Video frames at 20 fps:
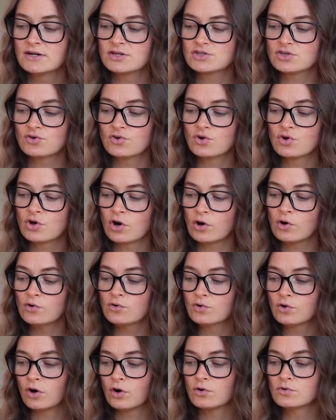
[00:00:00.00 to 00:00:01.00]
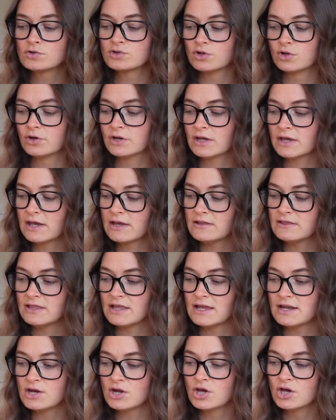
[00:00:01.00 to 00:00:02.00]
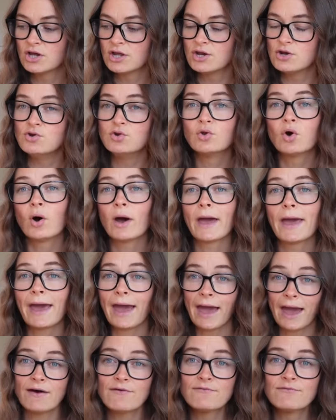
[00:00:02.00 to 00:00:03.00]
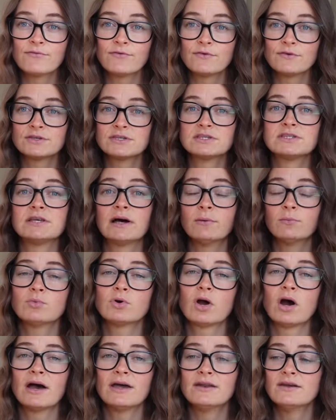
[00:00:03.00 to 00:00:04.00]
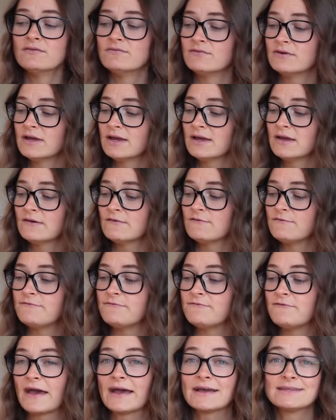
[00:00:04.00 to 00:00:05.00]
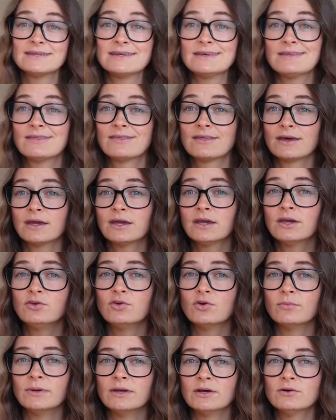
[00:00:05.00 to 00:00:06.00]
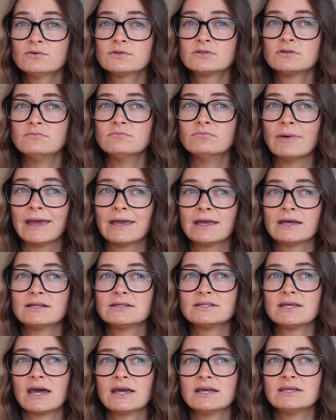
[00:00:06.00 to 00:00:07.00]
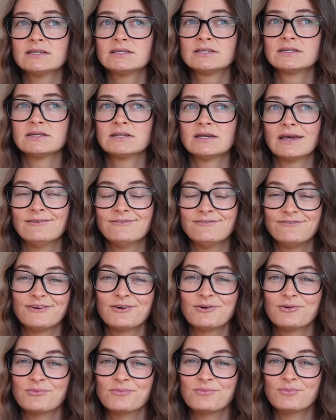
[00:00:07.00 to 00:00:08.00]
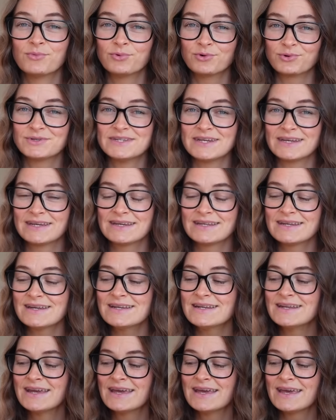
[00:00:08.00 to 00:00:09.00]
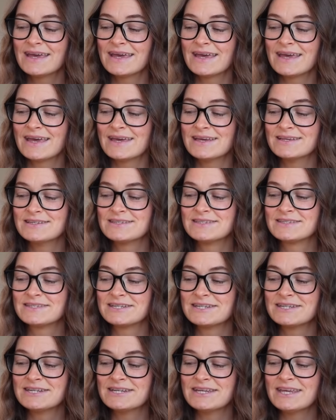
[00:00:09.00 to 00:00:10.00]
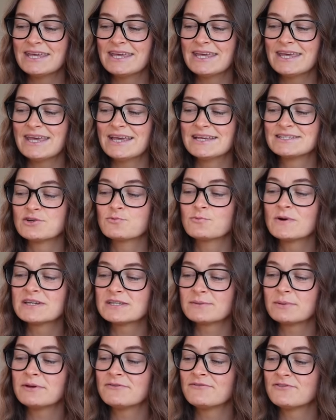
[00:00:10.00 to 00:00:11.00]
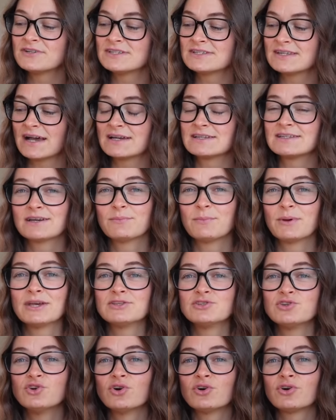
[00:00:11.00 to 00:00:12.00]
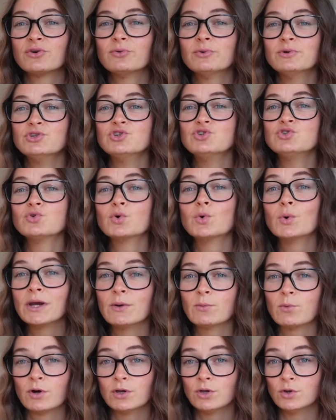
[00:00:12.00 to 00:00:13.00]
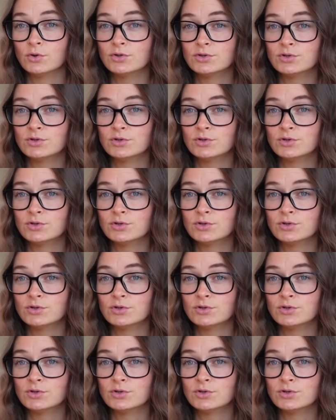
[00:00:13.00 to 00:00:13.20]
So to go cold turkey and then not have some kind of fatty thing in your meal to make it taste and feel more decadent is is a recipe for disaster because you're not going to enjoy what you're